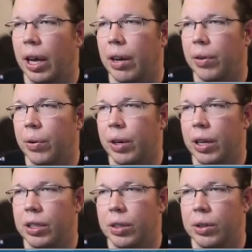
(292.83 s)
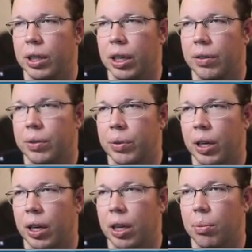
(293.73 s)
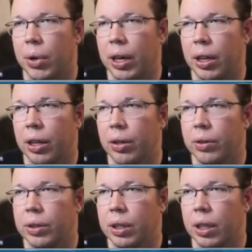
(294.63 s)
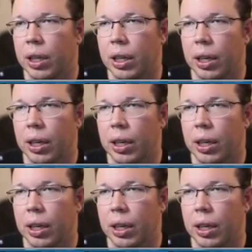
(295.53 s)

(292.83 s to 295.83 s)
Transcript: everyone needs those cuffs. We're gonna keep buying those, and